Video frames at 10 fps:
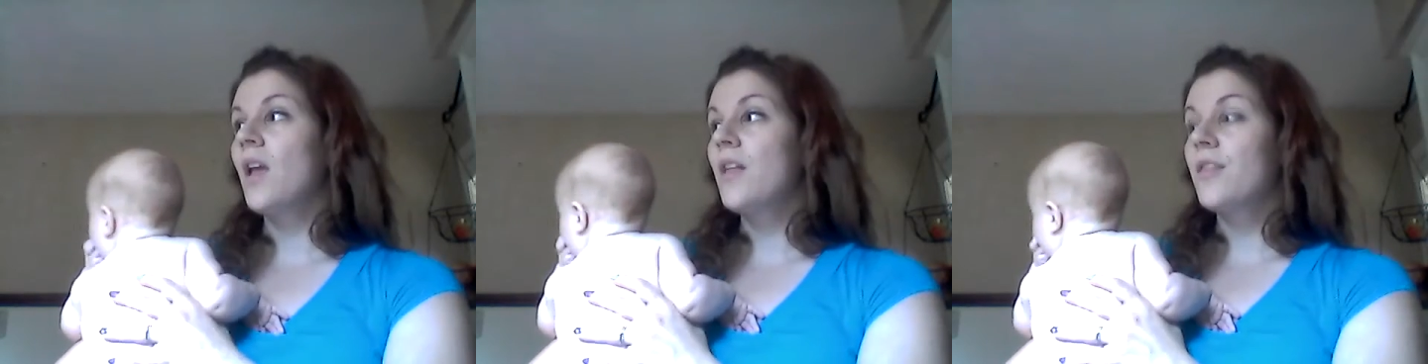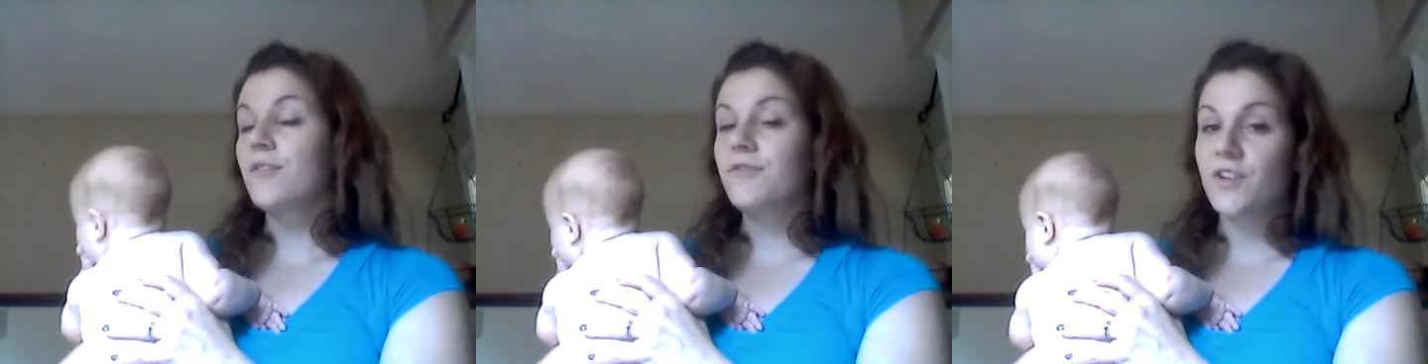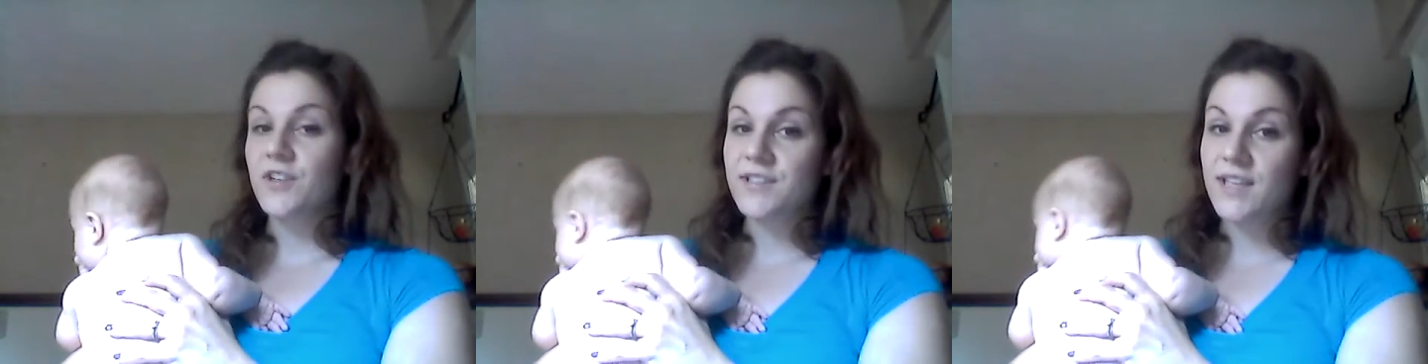The
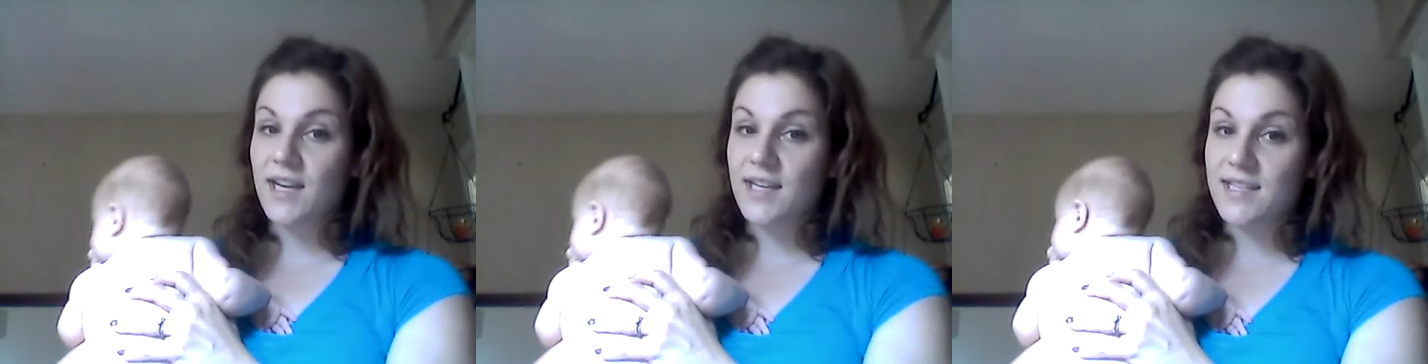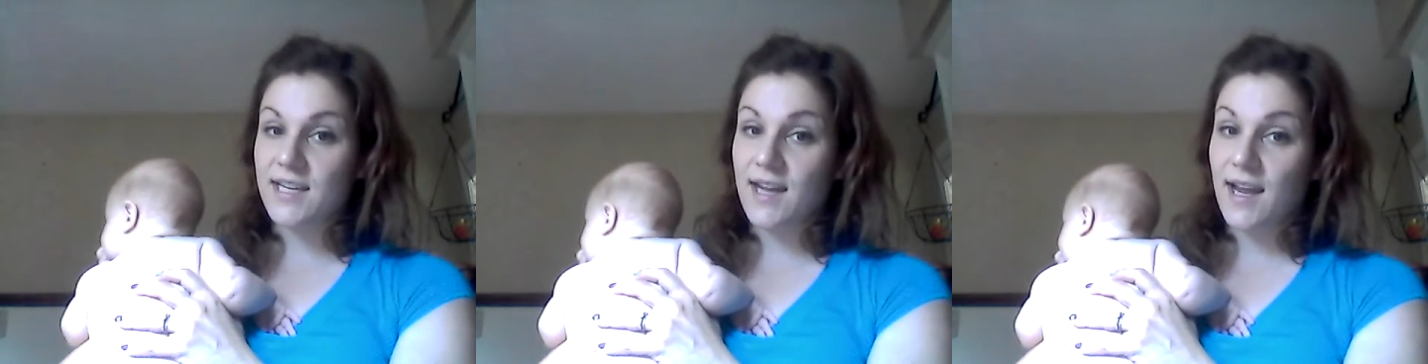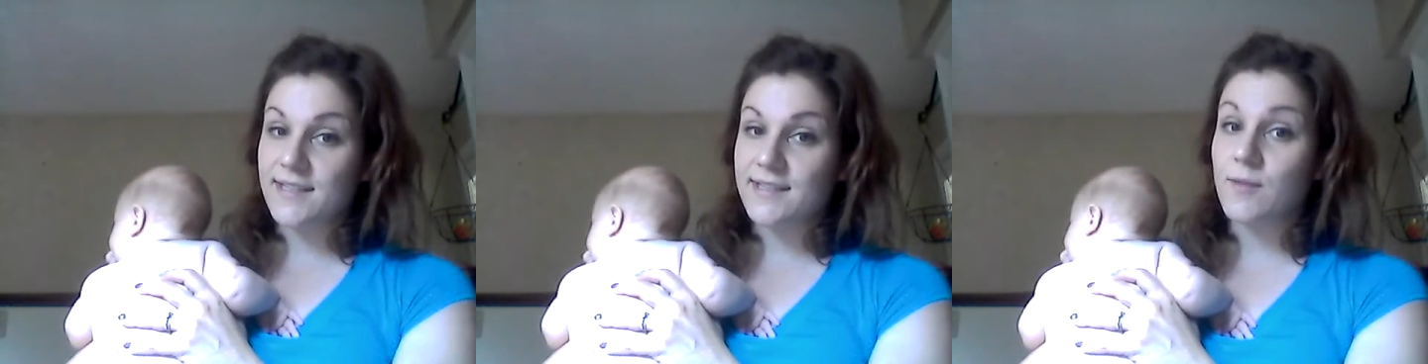first set I
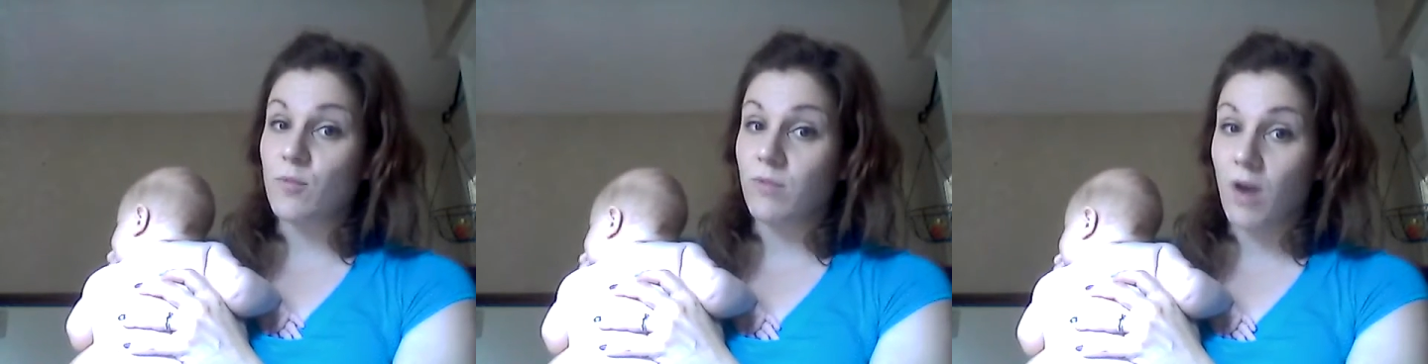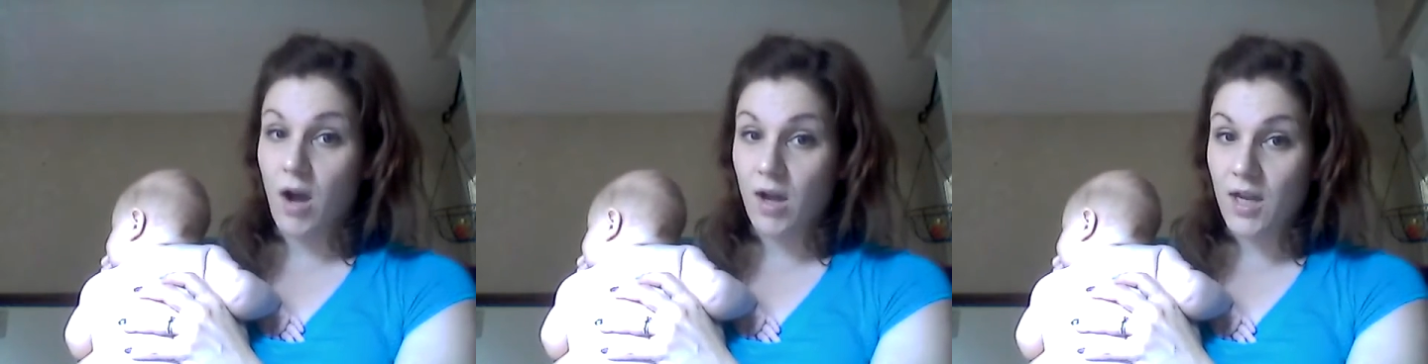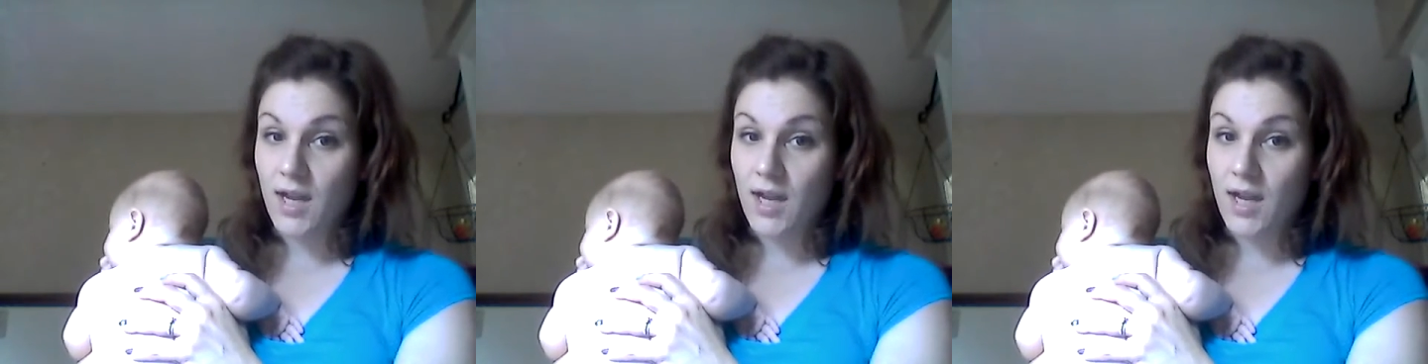did wrong.